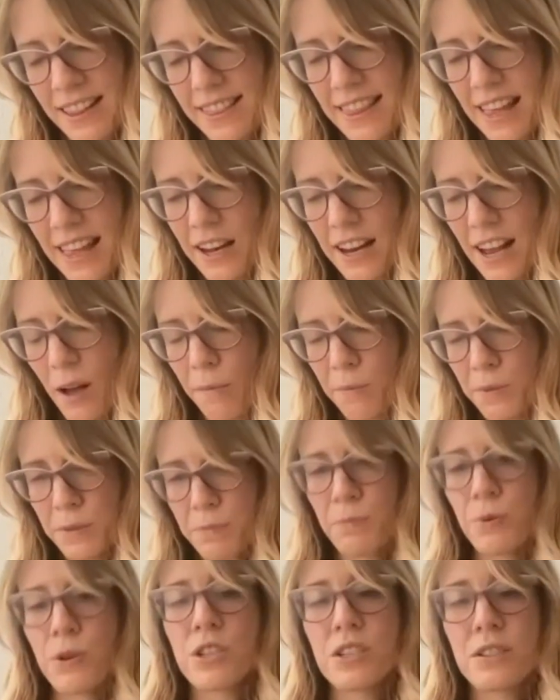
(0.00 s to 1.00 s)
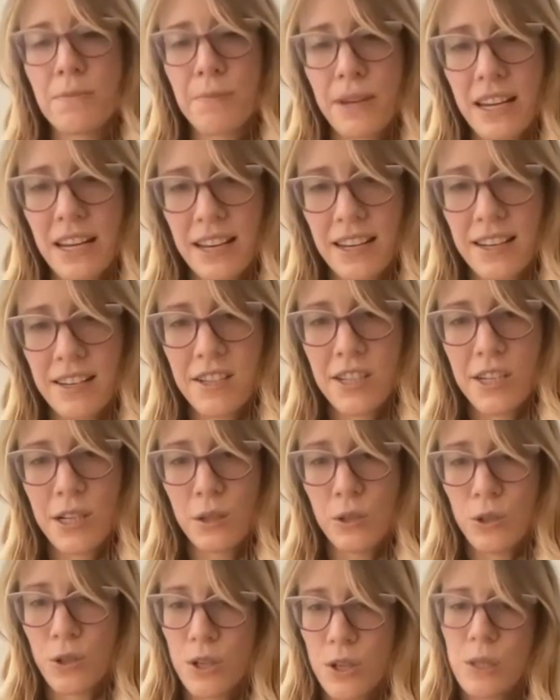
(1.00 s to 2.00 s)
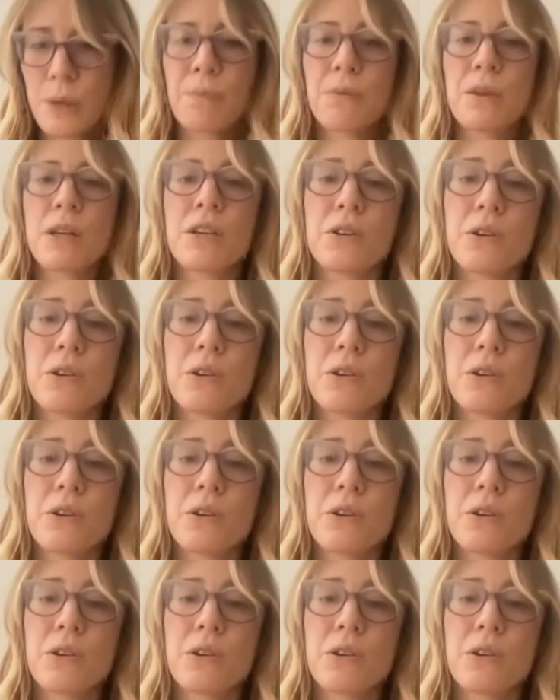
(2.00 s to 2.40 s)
that helps push me to learn something